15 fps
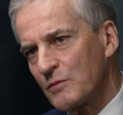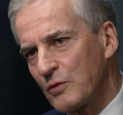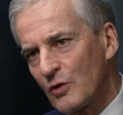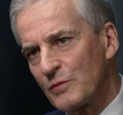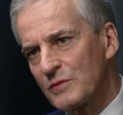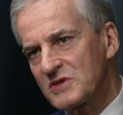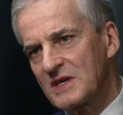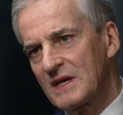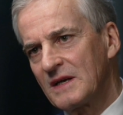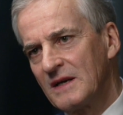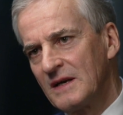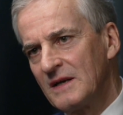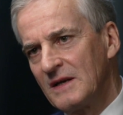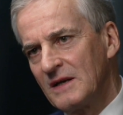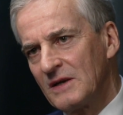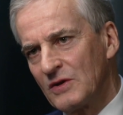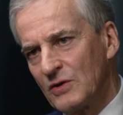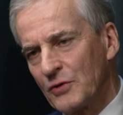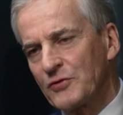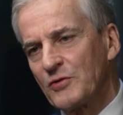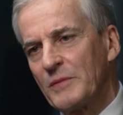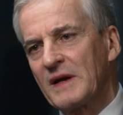diplomacy,
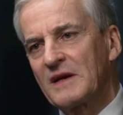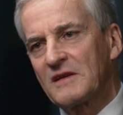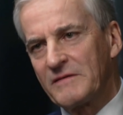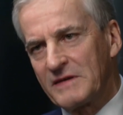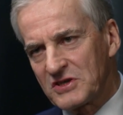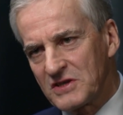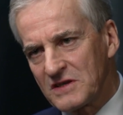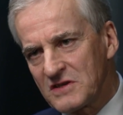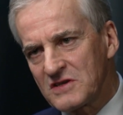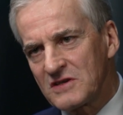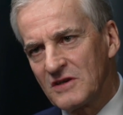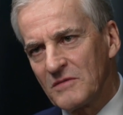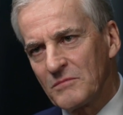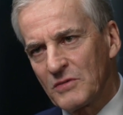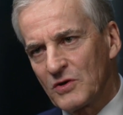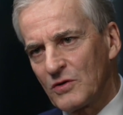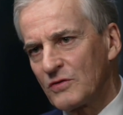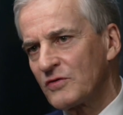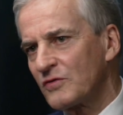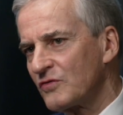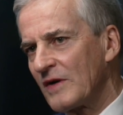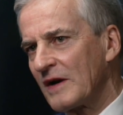not to make divisions, but
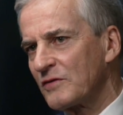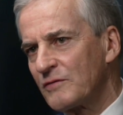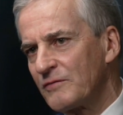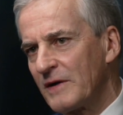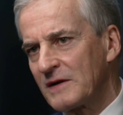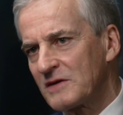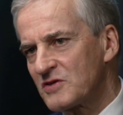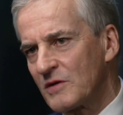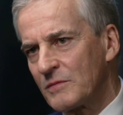also try to find